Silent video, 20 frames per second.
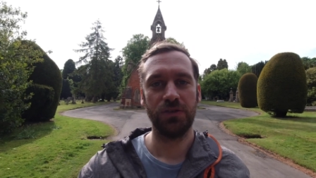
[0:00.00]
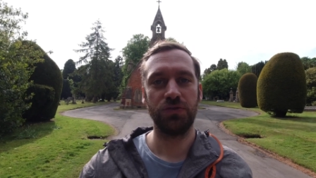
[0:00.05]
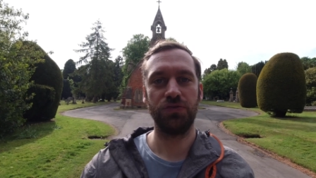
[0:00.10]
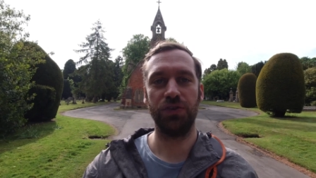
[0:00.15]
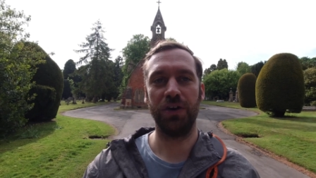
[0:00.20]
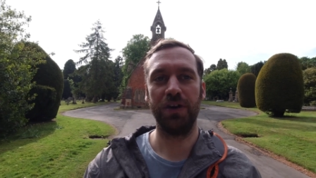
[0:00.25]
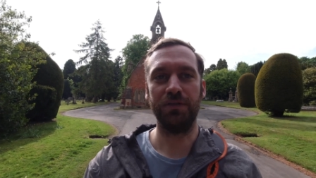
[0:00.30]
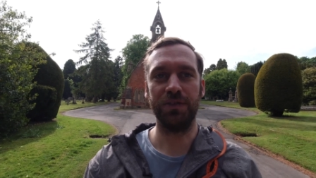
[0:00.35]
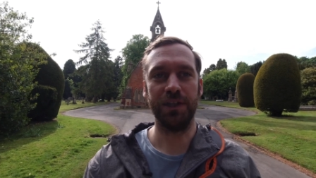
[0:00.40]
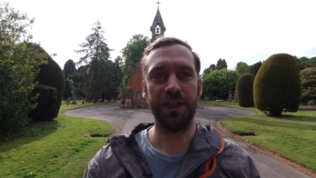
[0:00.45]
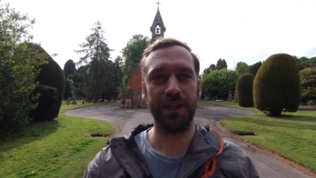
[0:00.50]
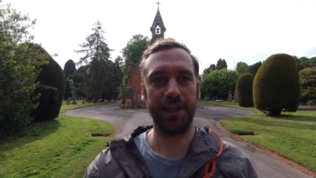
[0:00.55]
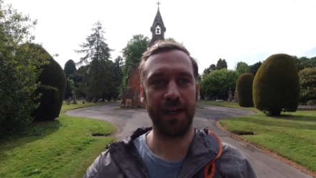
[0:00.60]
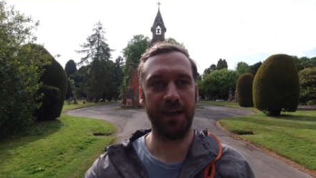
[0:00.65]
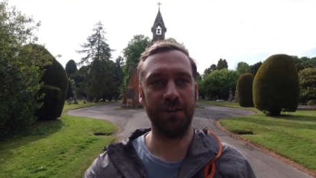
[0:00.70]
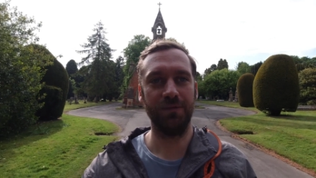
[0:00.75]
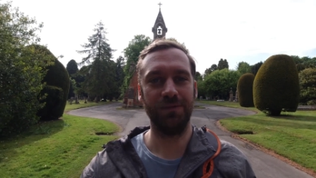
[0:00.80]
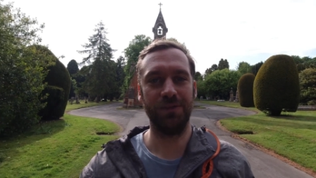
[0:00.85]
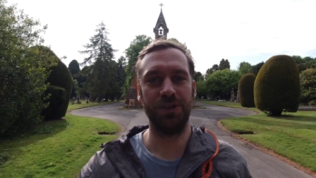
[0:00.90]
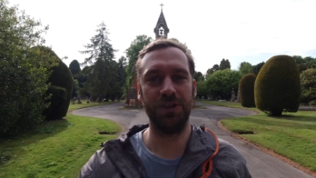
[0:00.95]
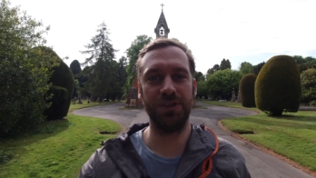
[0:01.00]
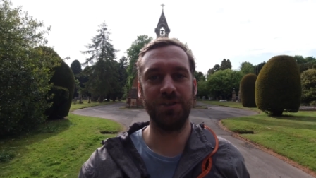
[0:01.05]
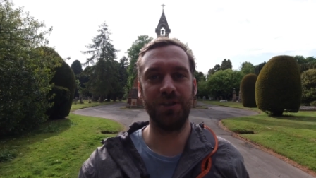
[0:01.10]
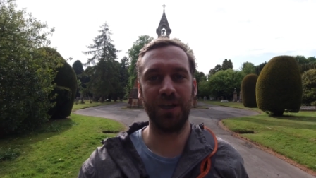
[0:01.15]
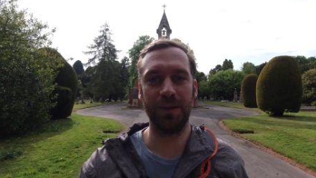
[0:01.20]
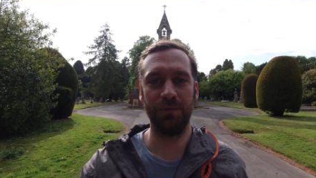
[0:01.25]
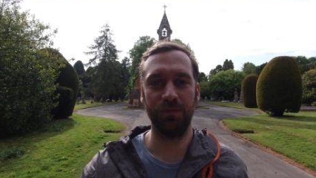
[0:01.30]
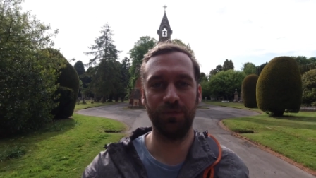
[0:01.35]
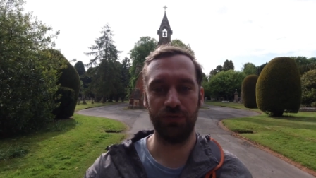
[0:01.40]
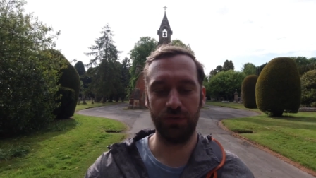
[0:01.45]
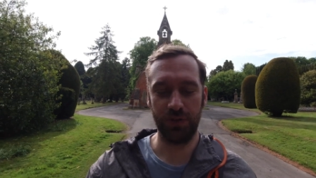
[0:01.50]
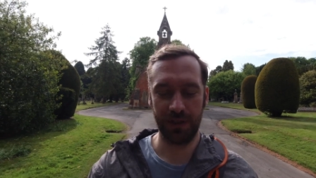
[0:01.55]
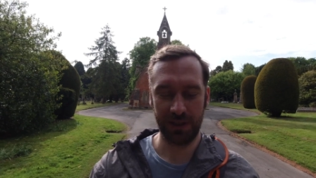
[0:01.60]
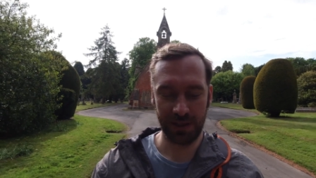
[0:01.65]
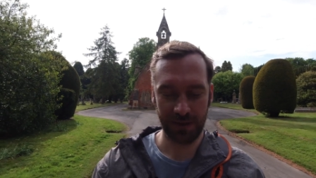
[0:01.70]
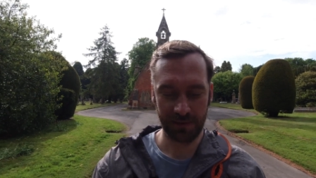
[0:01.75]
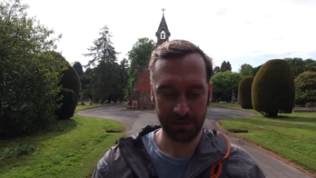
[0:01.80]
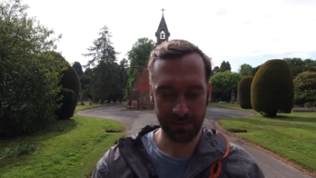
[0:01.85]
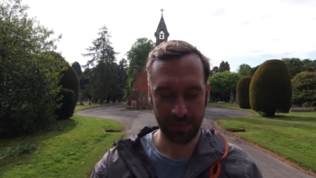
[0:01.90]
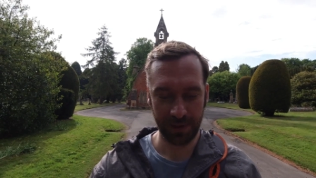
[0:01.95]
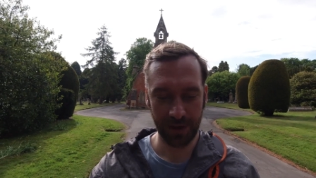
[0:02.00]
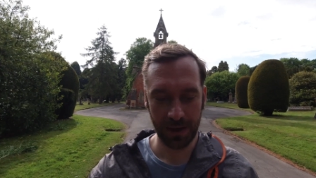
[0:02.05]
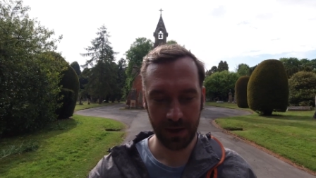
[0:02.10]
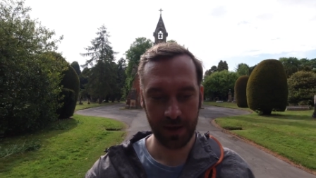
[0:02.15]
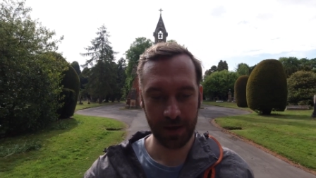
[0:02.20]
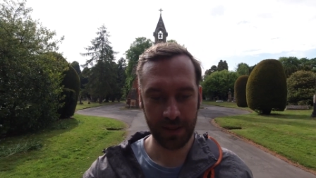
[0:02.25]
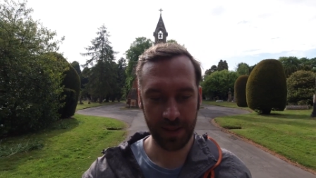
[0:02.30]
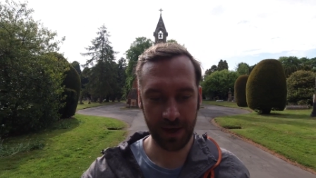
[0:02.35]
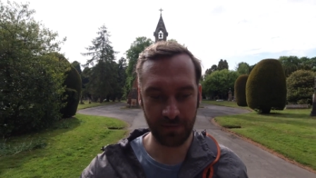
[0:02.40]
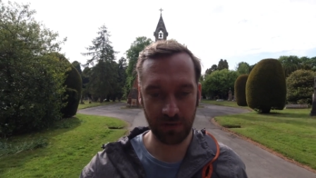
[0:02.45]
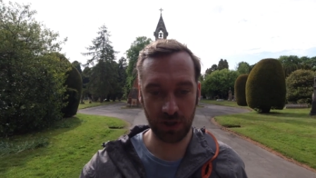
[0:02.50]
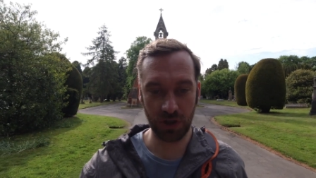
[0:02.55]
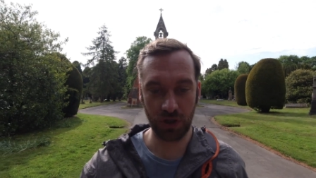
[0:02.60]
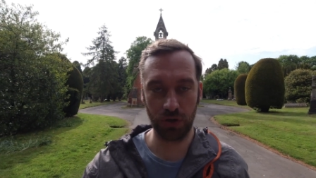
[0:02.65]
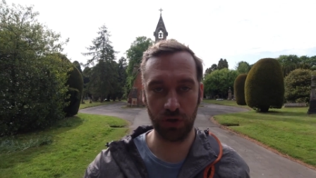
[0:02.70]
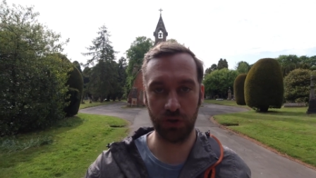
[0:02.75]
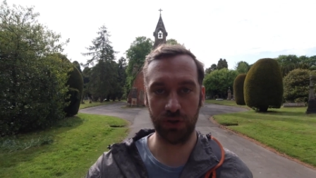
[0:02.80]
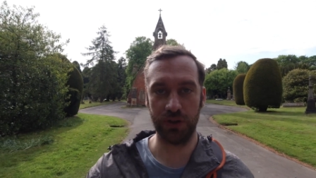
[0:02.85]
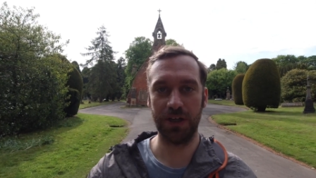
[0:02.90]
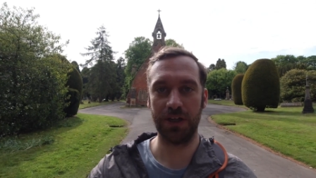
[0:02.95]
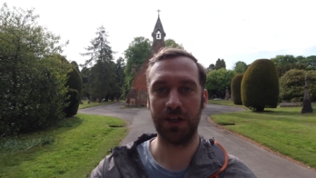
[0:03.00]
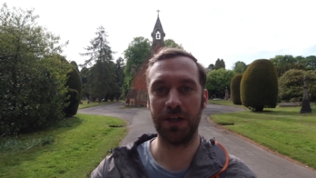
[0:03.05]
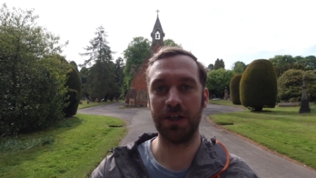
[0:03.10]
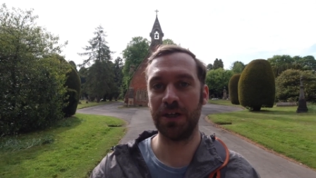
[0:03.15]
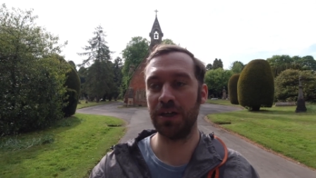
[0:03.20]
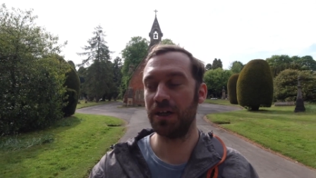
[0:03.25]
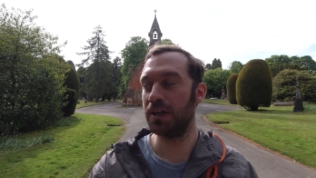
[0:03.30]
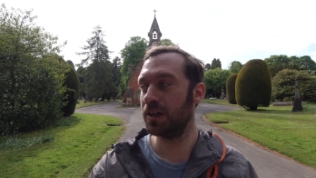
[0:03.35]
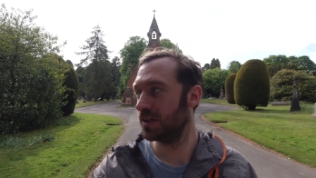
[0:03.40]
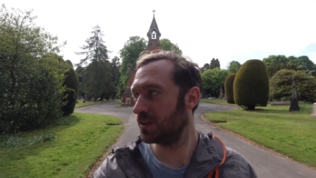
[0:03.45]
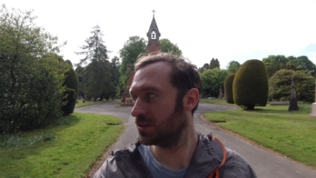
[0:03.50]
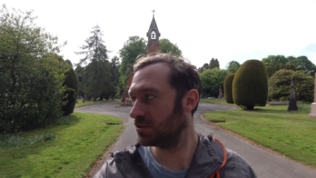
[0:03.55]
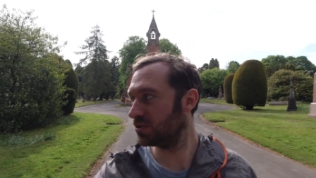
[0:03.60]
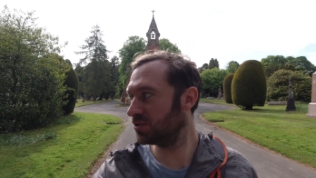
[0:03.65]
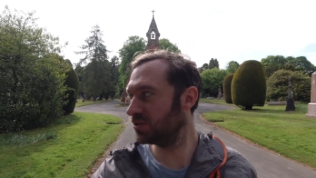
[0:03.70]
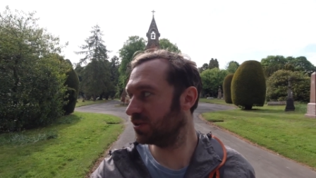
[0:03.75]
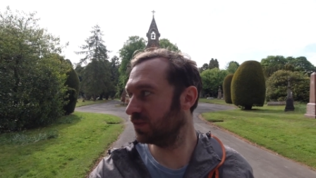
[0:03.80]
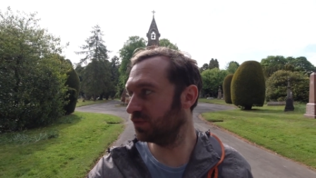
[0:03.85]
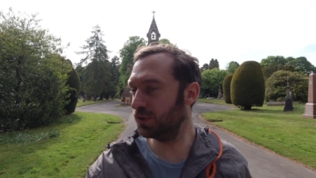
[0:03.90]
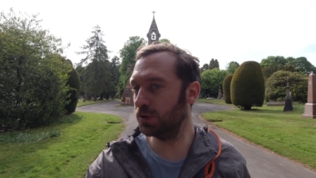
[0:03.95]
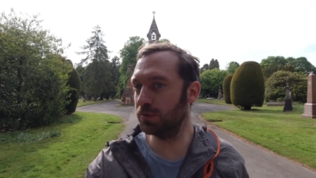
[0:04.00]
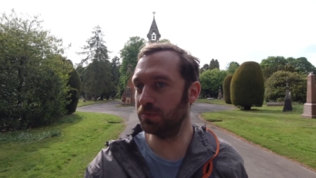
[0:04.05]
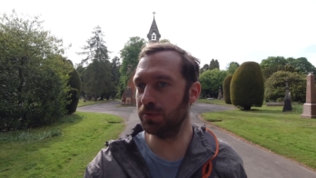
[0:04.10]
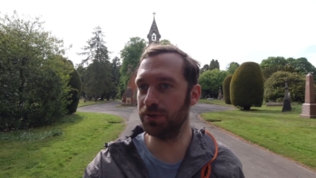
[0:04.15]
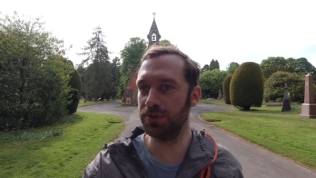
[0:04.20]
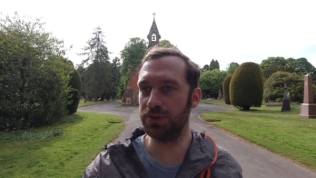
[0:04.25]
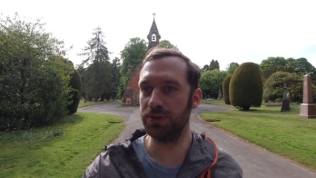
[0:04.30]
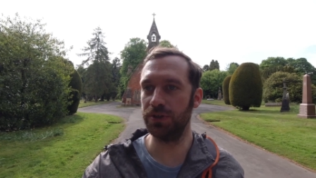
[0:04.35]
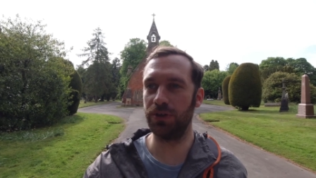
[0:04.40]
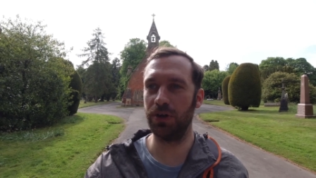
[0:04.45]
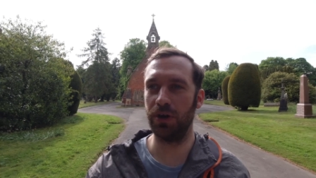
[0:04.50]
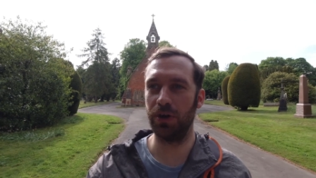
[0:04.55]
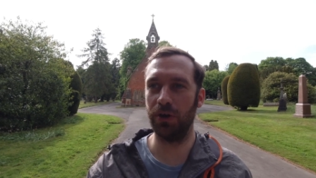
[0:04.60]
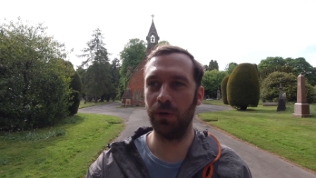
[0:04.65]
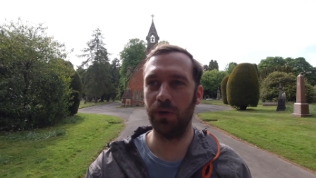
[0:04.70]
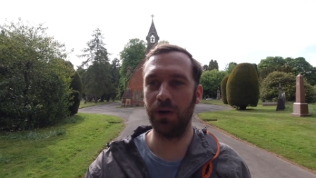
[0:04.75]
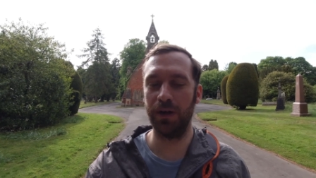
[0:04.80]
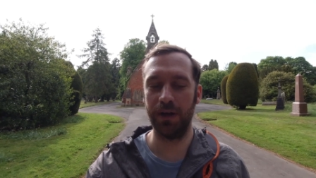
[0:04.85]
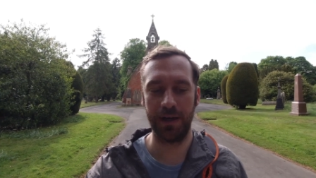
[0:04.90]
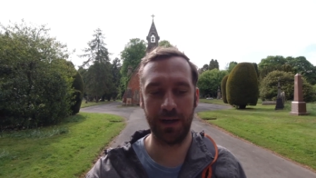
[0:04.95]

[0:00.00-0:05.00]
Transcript: travel again with the same freedom that we could just a few months ago.